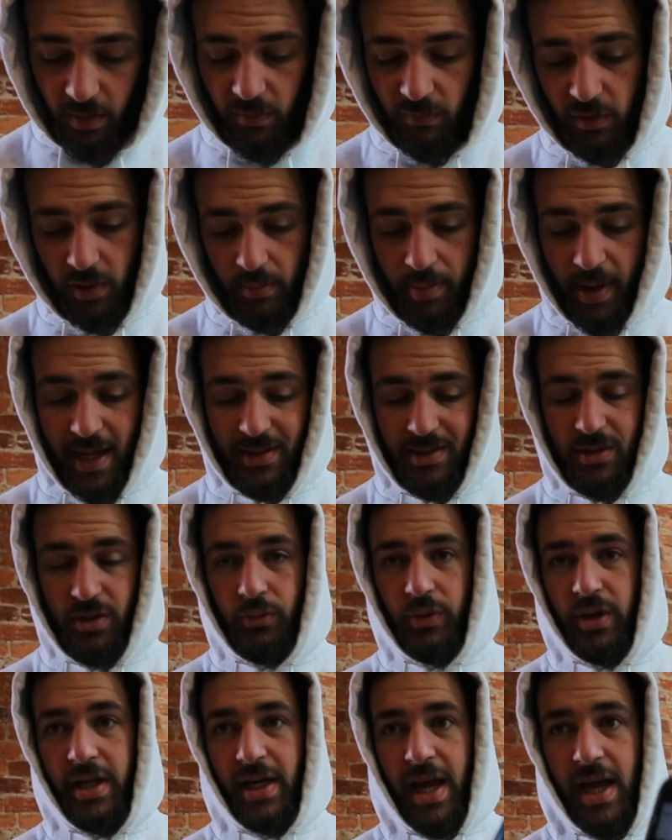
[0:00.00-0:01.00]
For the past
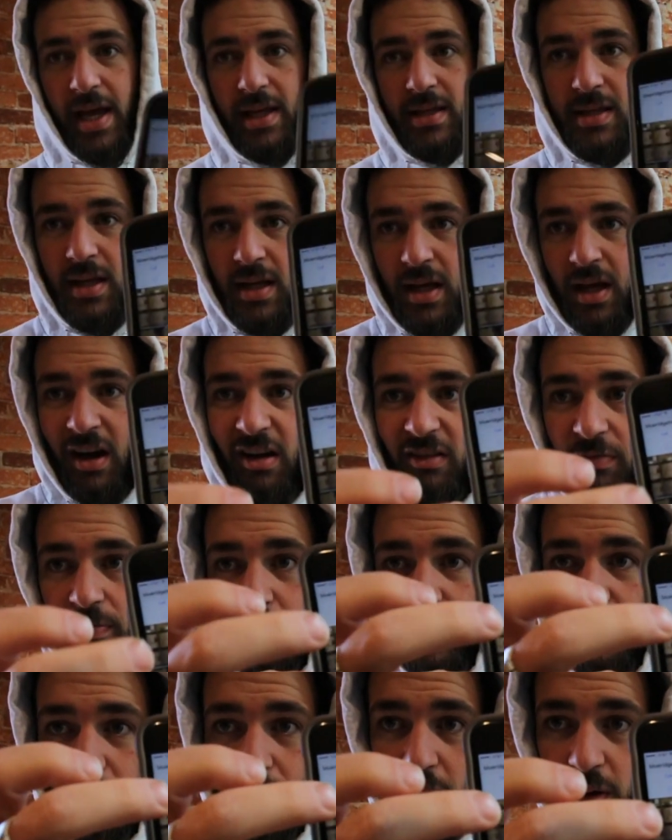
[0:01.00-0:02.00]
three days, I've
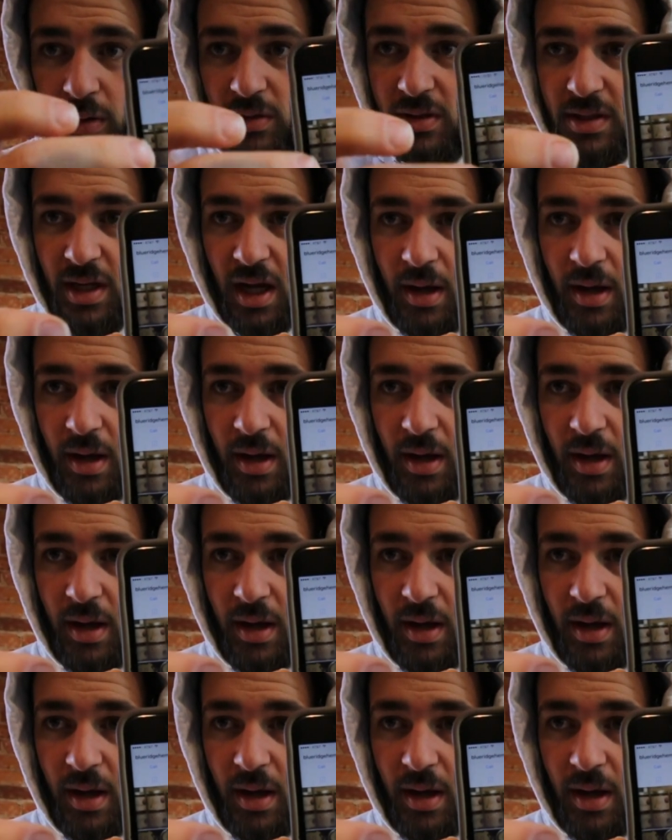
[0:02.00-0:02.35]
put post